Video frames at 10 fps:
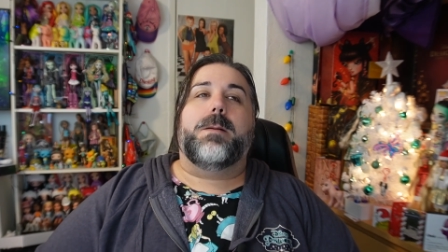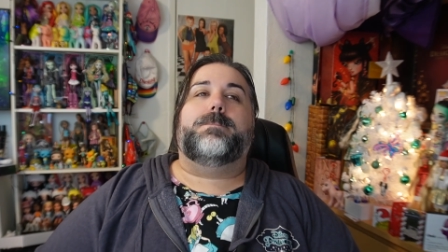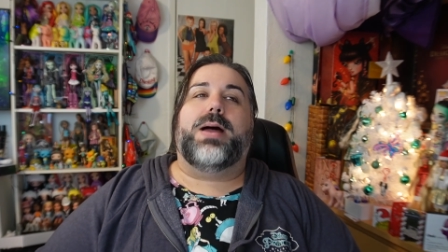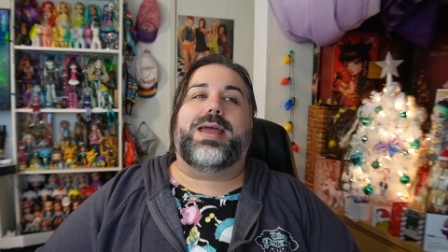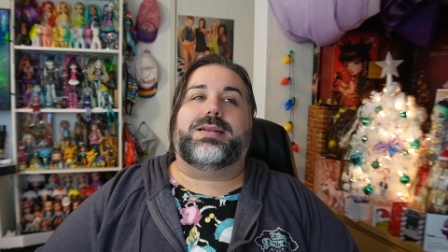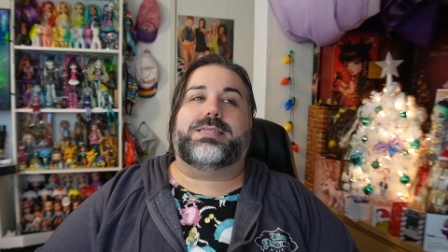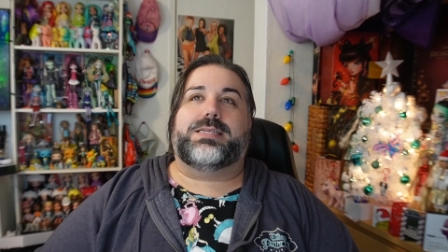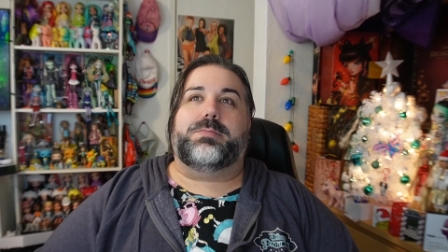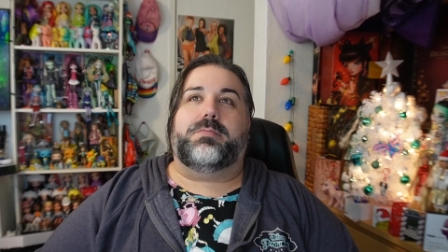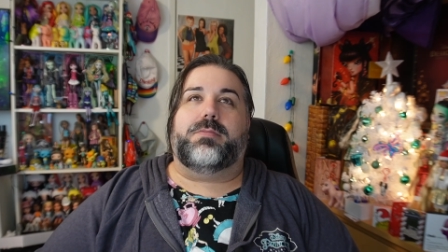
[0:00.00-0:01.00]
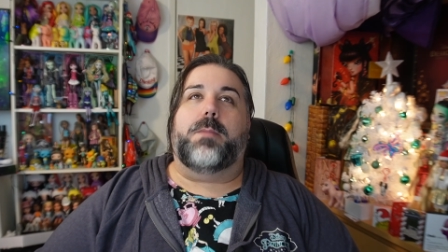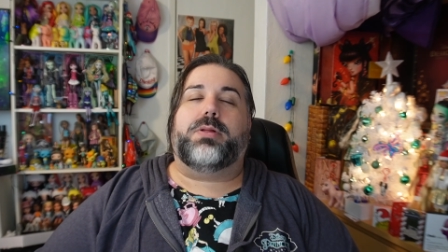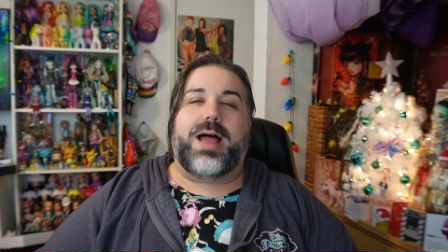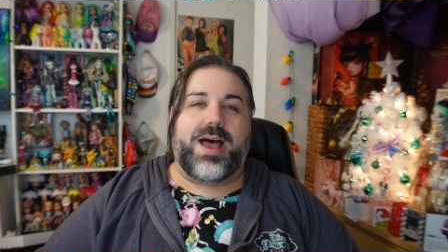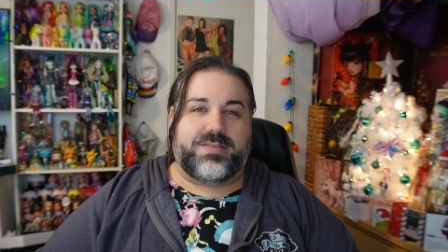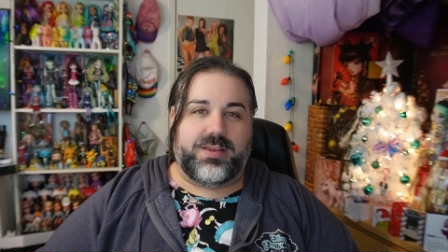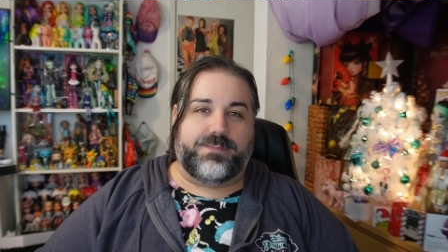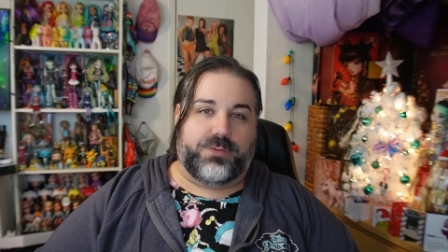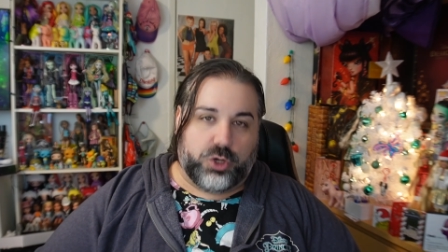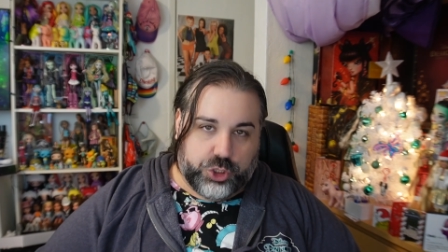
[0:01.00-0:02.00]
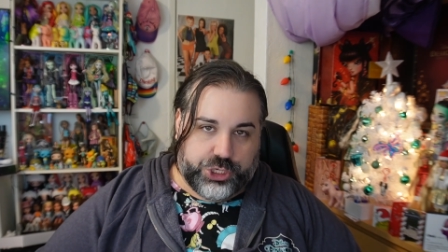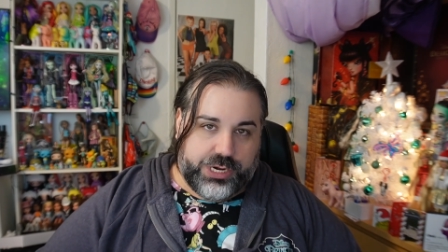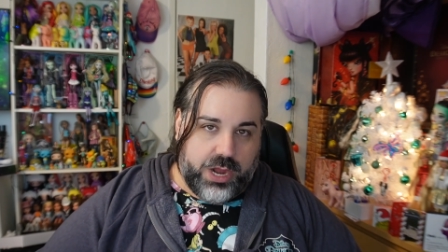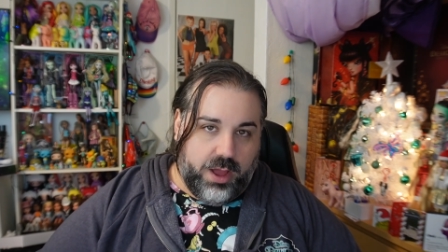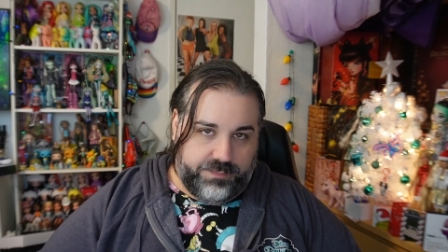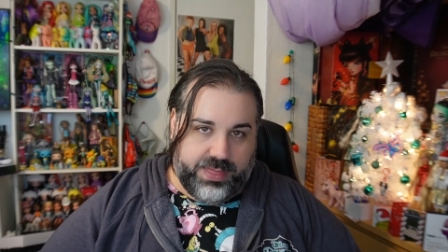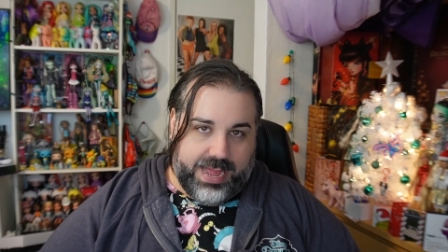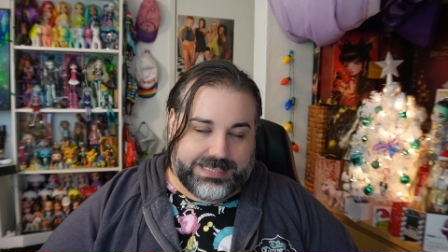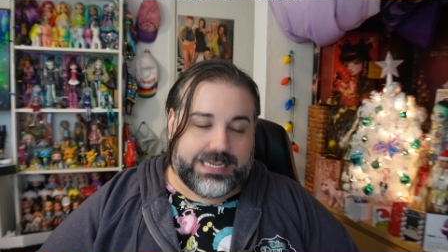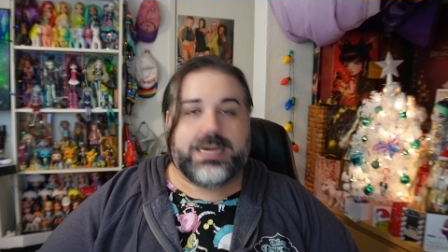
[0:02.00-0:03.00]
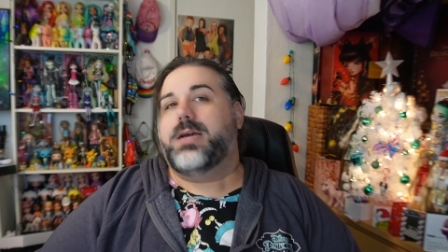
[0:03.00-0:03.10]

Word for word: but a plastic version of that.